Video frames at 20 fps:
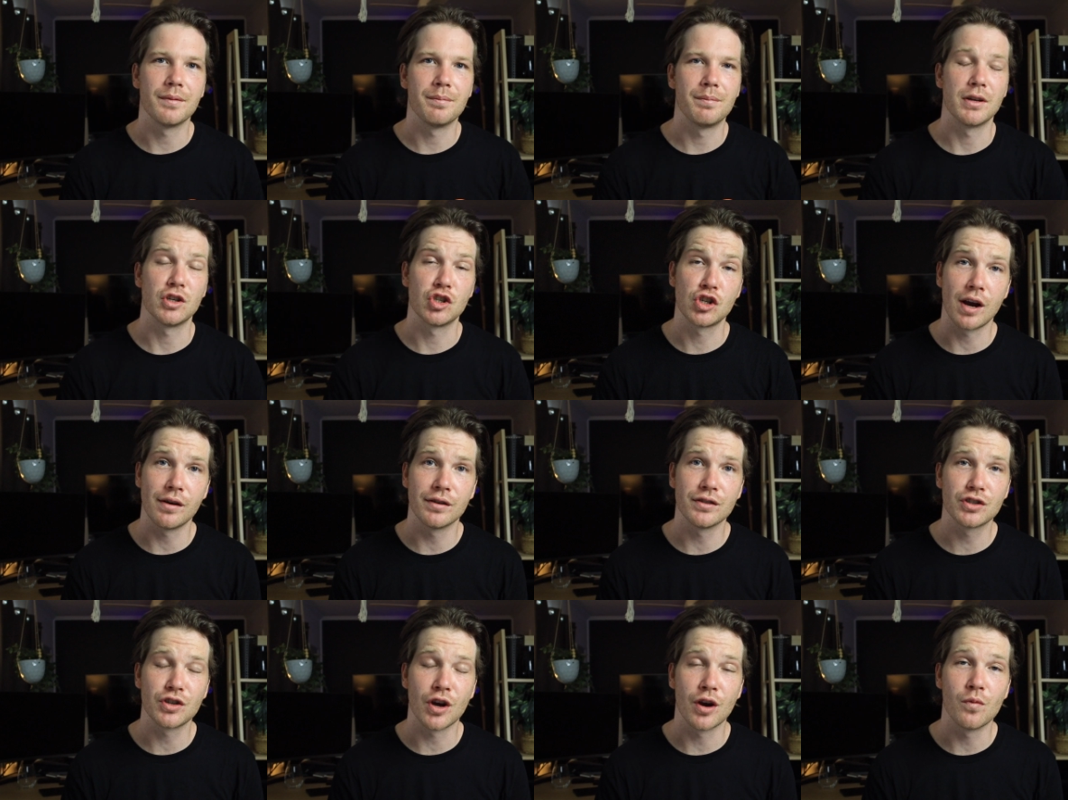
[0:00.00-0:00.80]
But
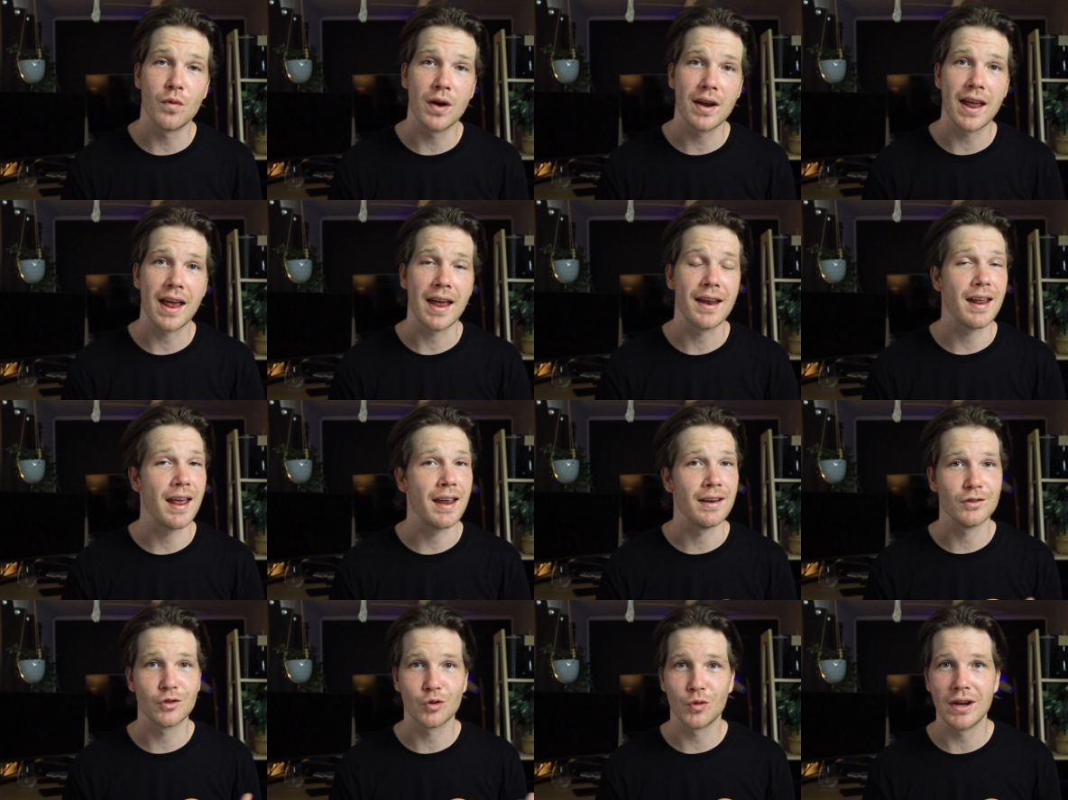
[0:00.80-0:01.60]
Sharon Stone went ahead
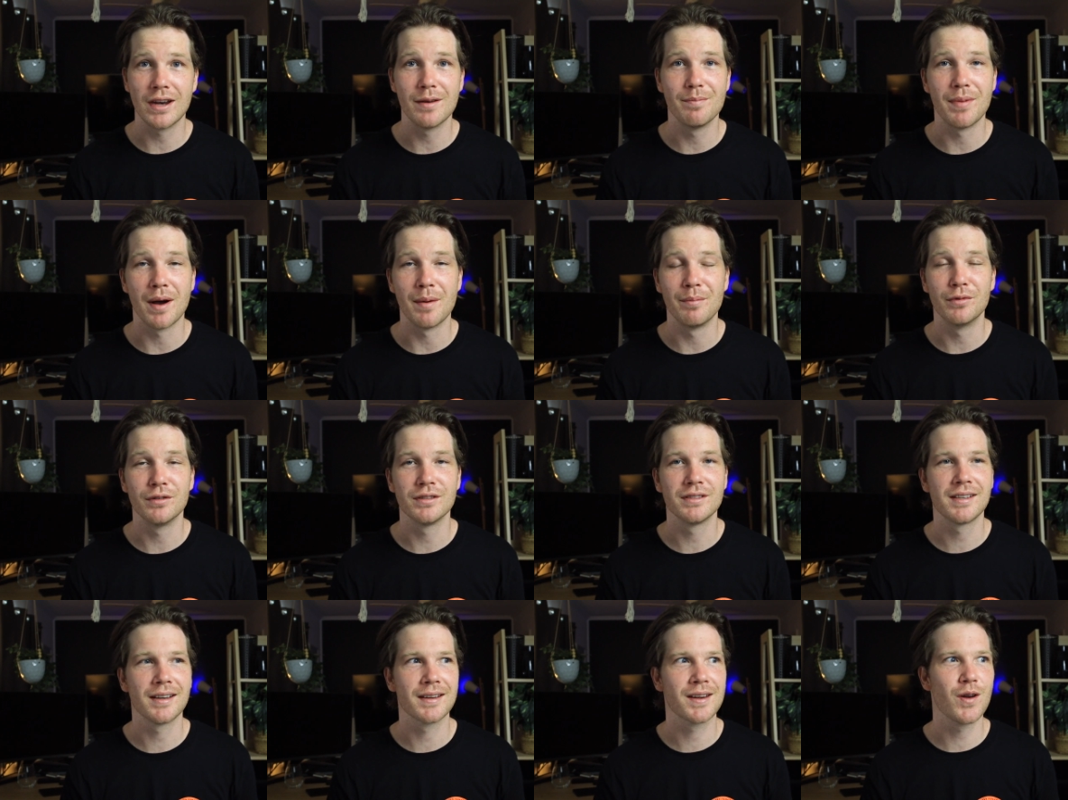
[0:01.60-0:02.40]
and tweeted Bumble
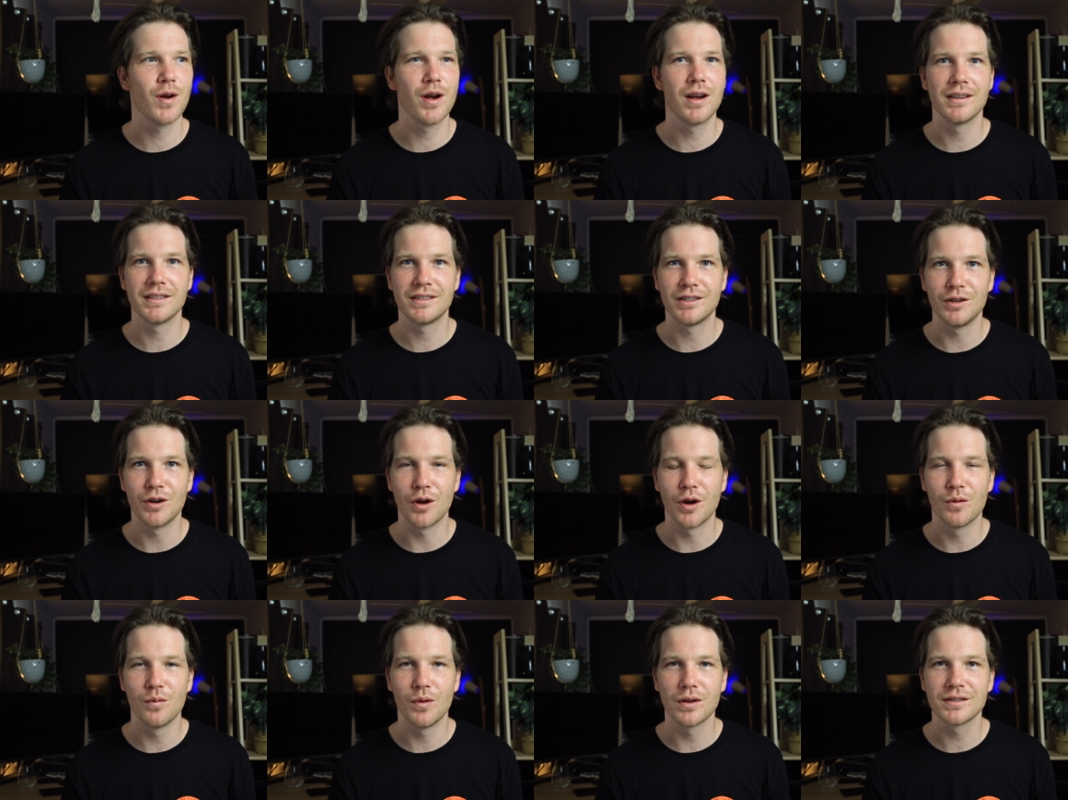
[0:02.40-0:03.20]
and said, guys,
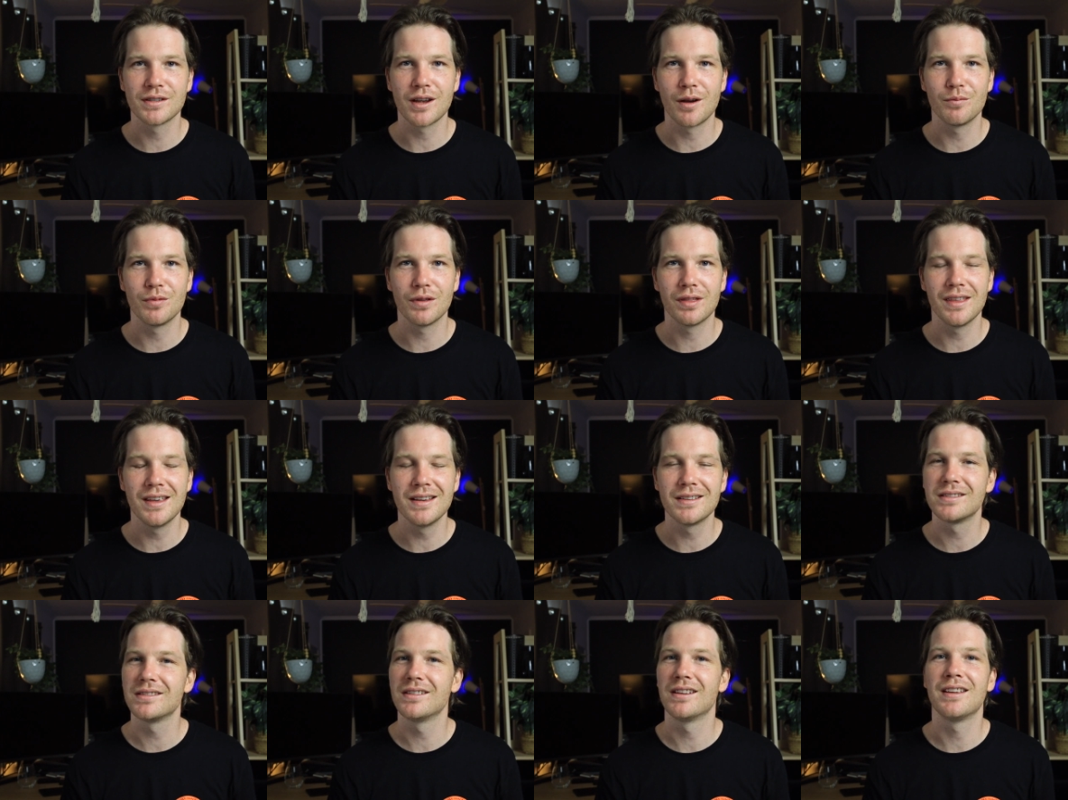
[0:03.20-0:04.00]
what's up with
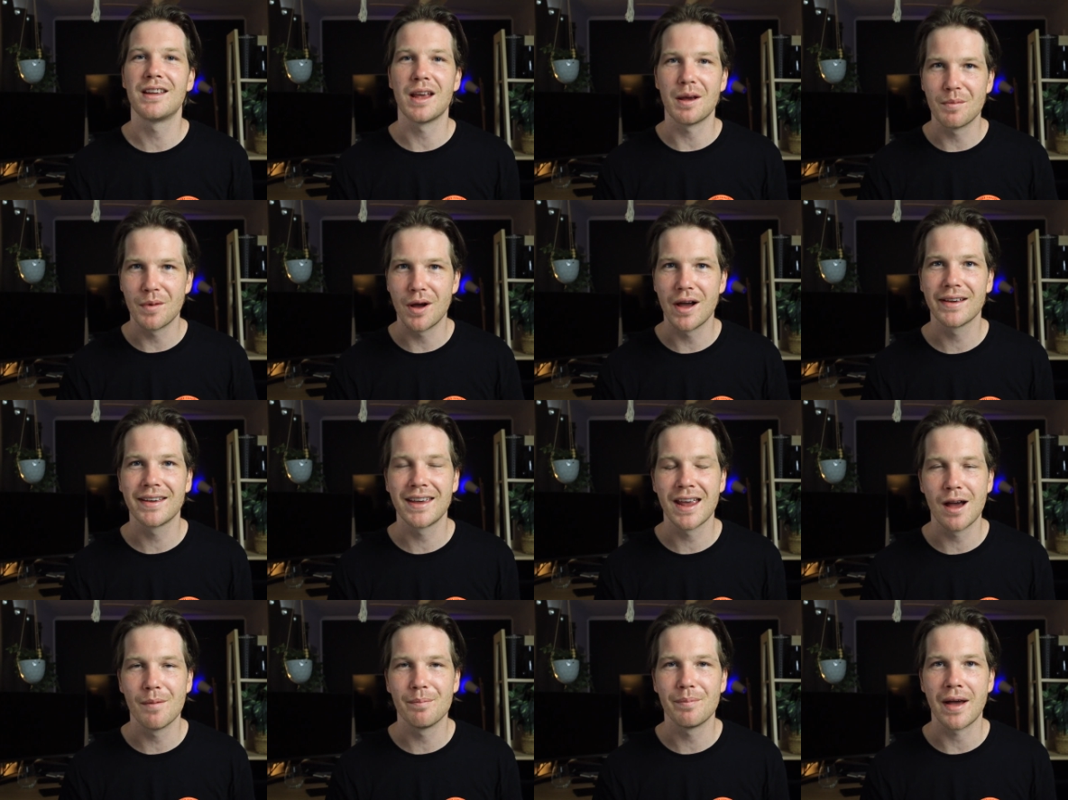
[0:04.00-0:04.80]
this? Get my
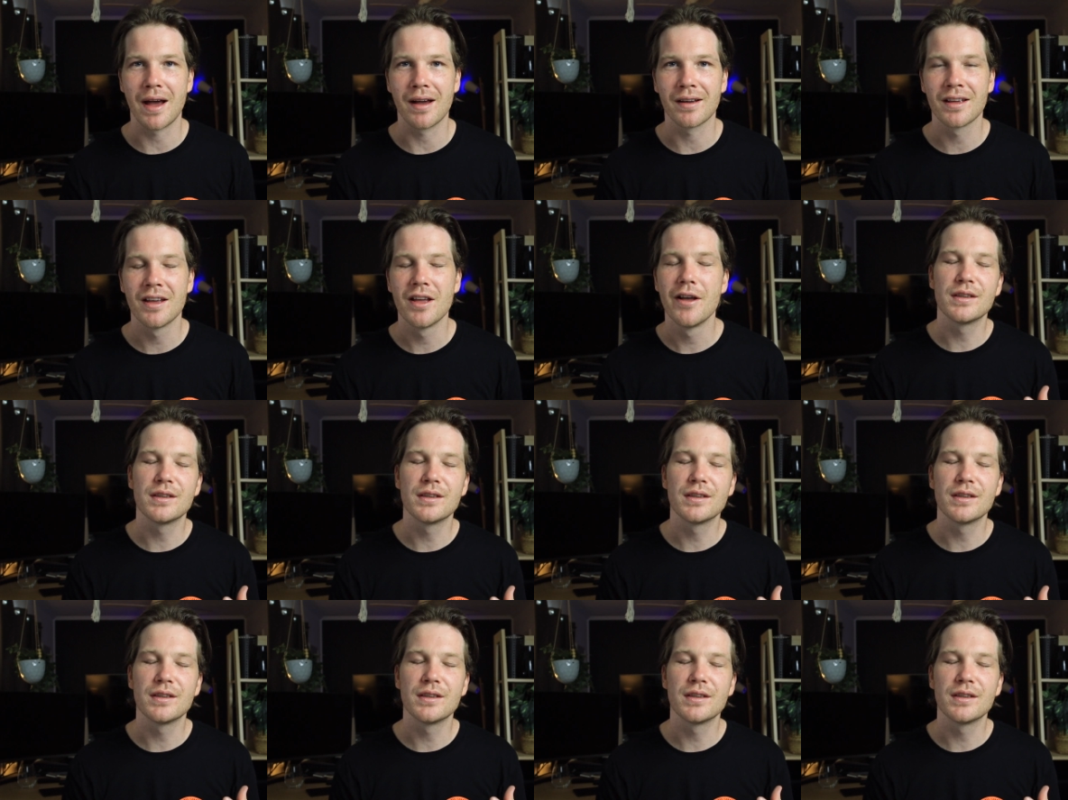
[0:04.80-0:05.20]
account back.